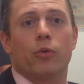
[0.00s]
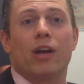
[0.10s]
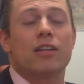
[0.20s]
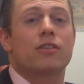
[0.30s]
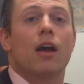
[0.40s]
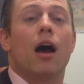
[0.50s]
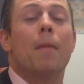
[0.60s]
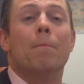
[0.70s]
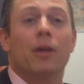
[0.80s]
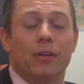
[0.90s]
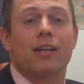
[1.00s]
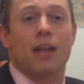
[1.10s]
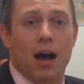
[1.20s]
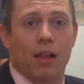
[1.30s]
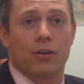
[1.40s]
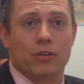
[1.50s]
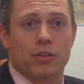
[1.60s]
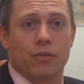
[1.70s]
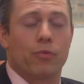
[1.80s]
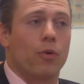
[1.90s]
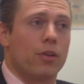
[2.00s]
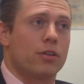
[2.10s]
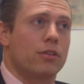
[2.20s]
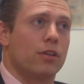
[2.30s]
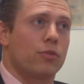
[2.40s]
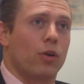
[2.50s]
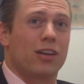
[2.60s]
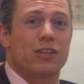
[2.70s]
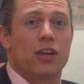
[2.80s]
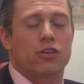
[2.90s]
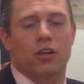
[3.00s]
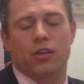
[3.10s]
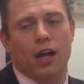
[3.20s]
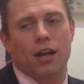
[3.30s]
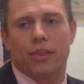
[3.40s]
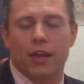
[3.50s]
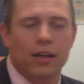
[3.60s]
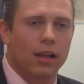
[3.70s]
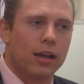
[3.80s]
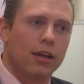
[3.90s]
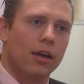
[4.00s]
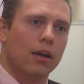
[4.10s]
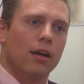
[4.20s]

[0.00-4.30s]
We raised $1 million for this organization, and you got to think, like,